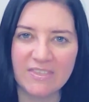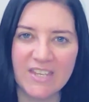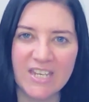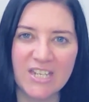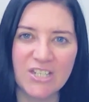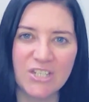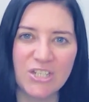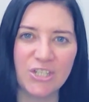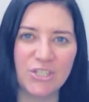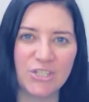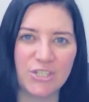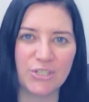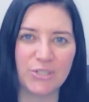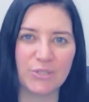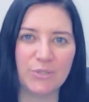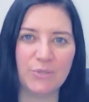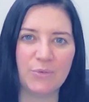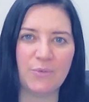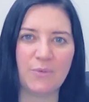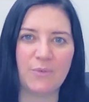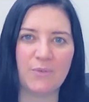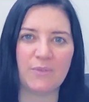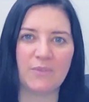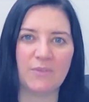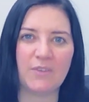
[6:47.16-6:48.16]
thing to
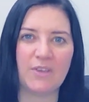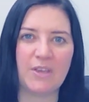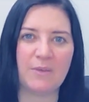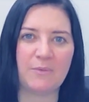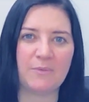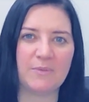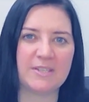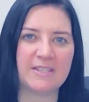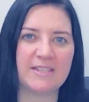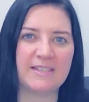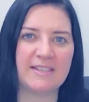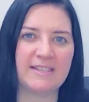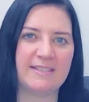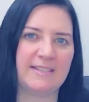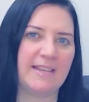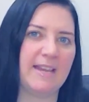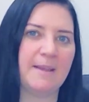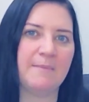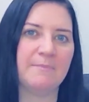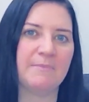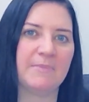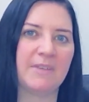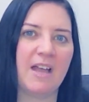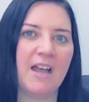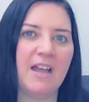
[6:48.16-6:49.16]
do, it was the
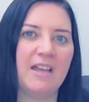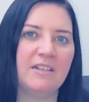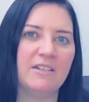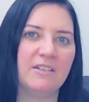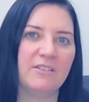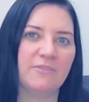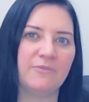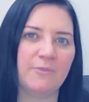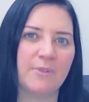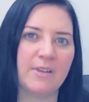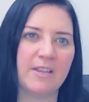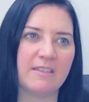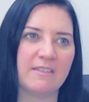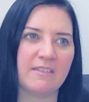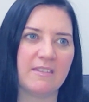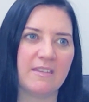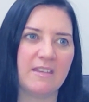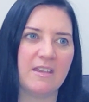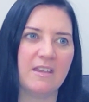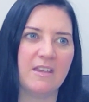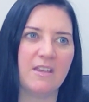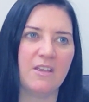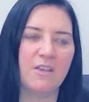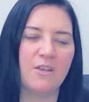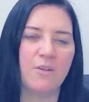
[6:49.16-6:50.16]
same kind of with
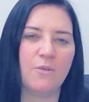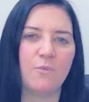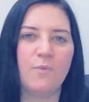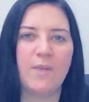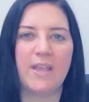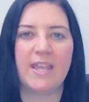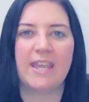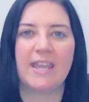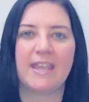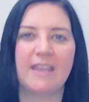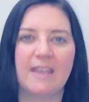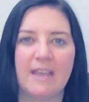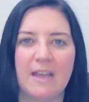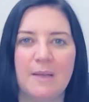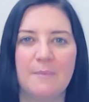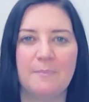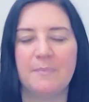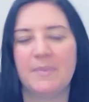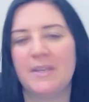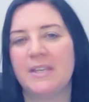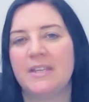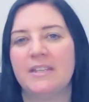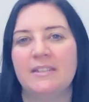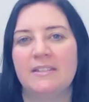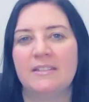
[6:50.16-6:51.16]
waking
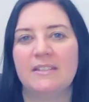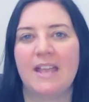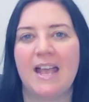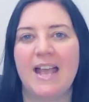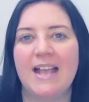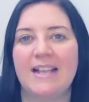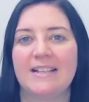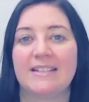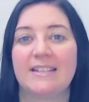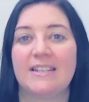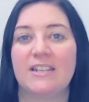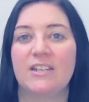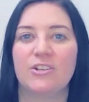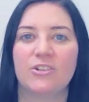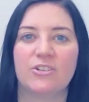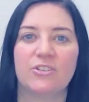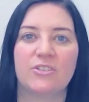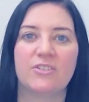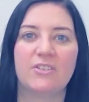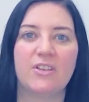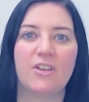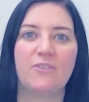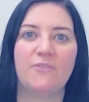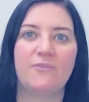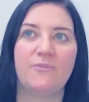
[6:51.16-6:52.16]
up and asking
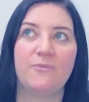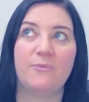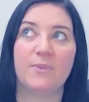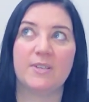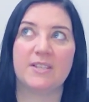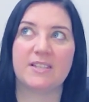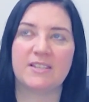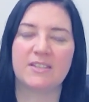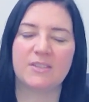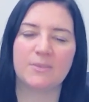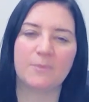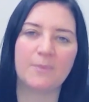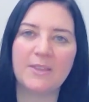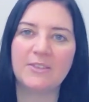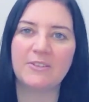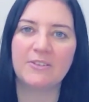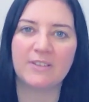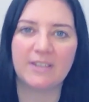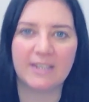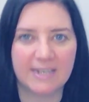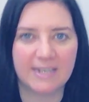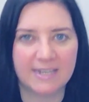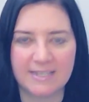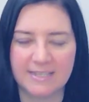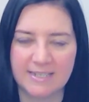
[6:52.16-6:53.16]
yourself, what's the weather
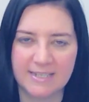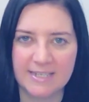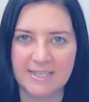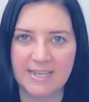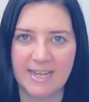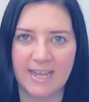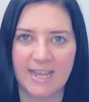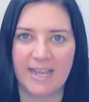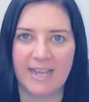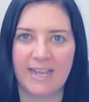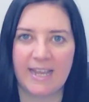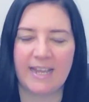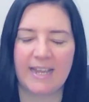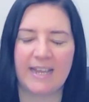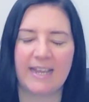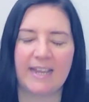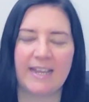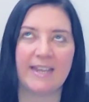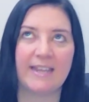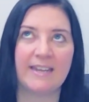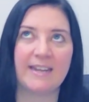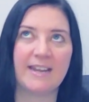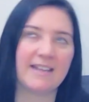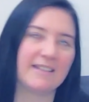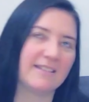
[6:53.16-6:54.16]
like
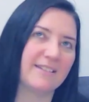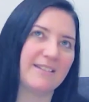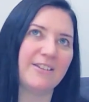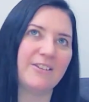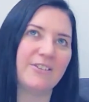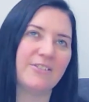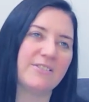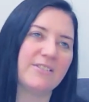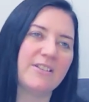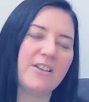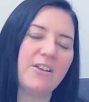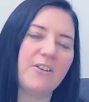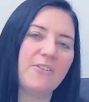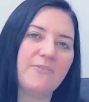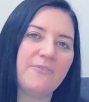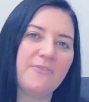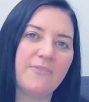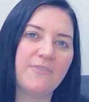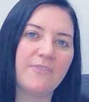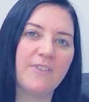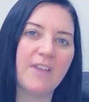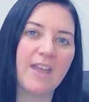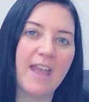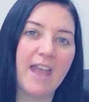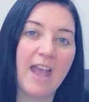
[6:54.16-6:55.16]
today? And asking yourself,
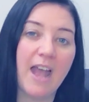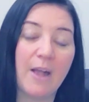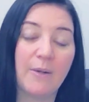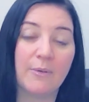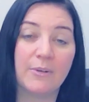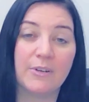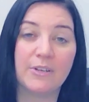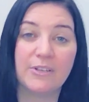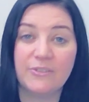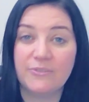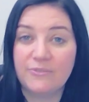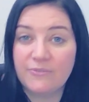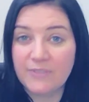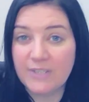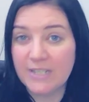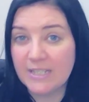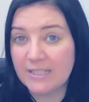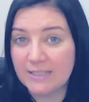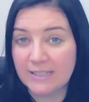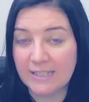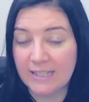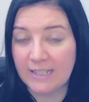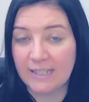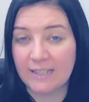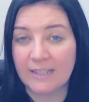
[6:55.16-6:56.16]
how are you
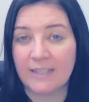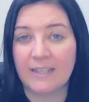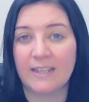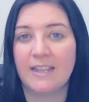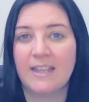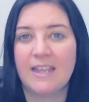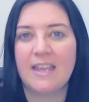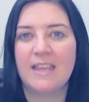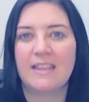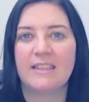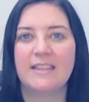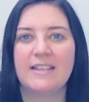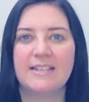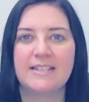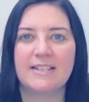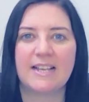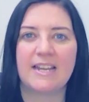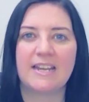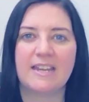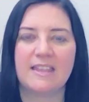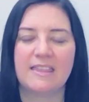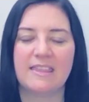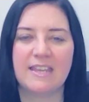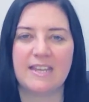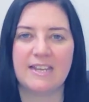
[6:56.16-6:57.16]
feeling? These
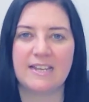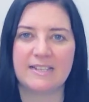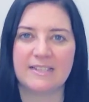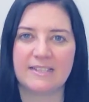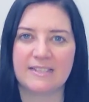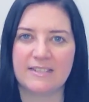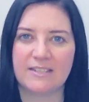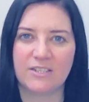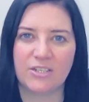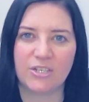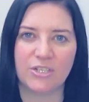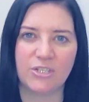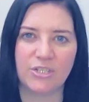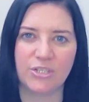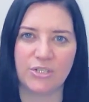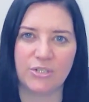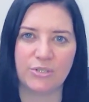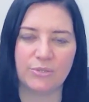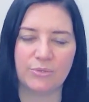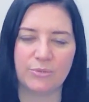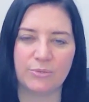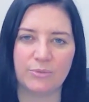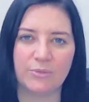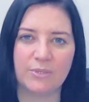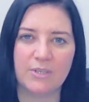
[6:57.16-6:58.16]
kind of things to
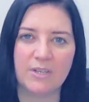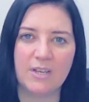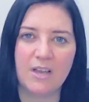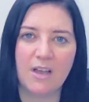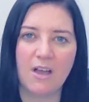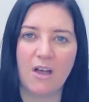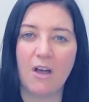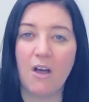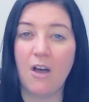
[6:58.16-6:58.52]
do